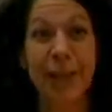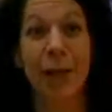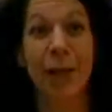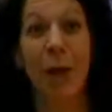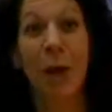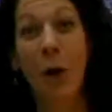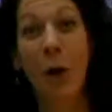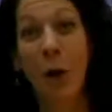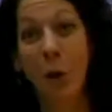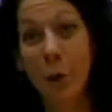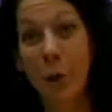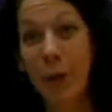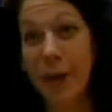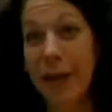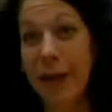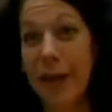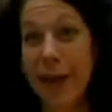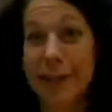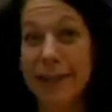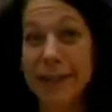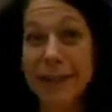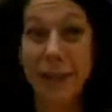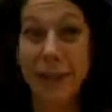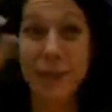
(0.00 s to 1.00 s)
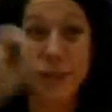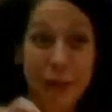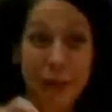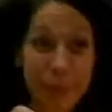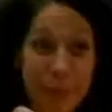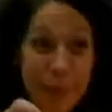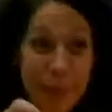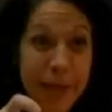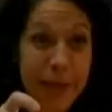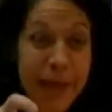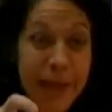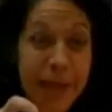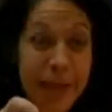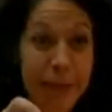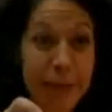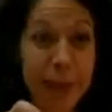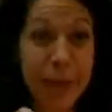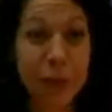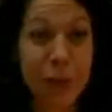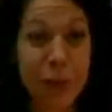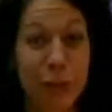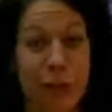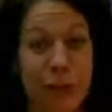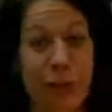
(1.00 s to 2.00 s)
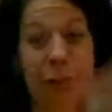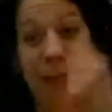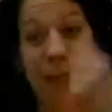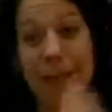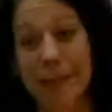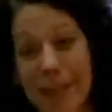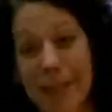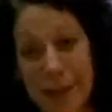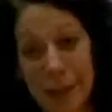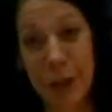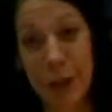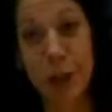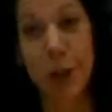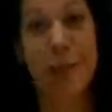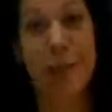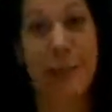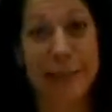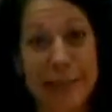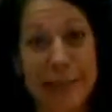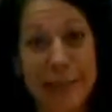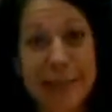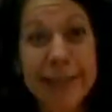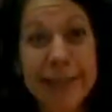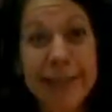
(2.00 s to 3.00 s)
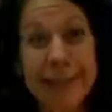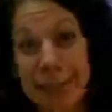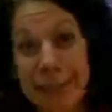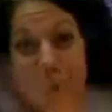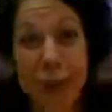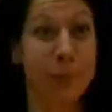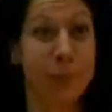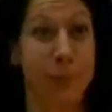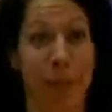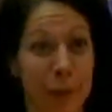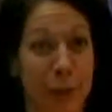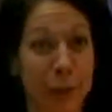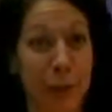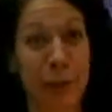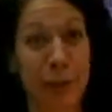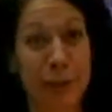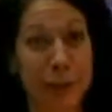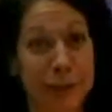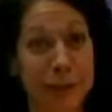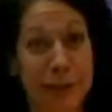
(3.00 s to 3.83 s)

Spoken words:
and one guy is out there making a molecule and the guy next to it eats it, so the molecule